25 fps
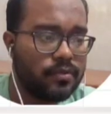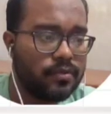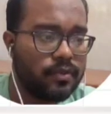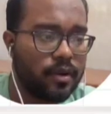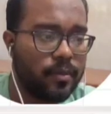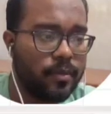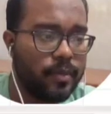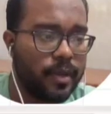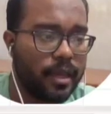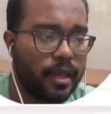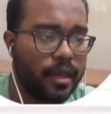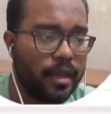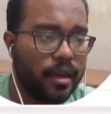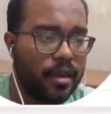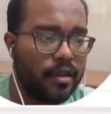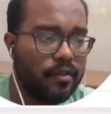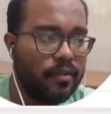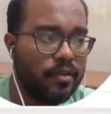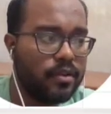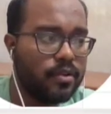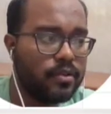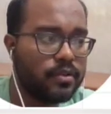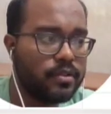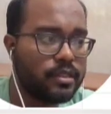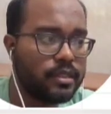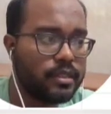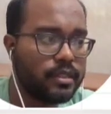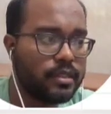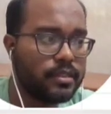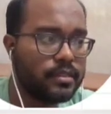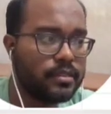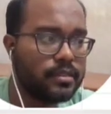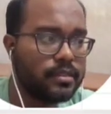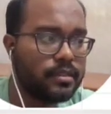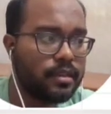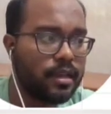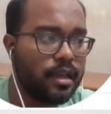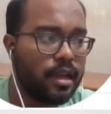from here I want to see
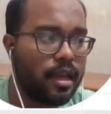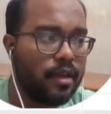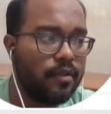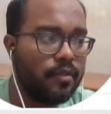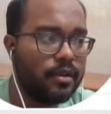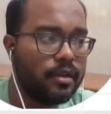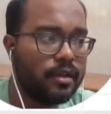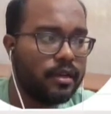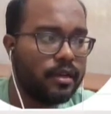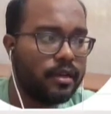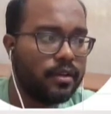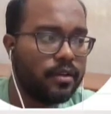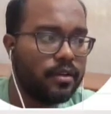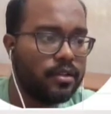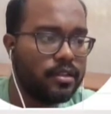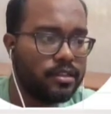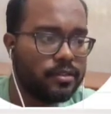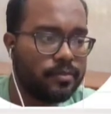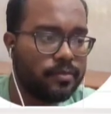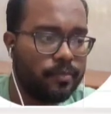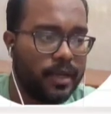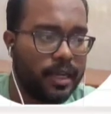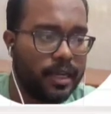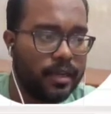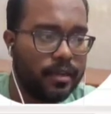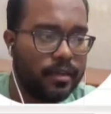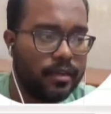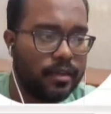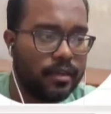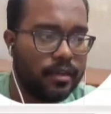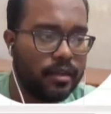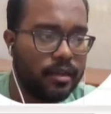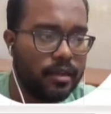this, I will click on split.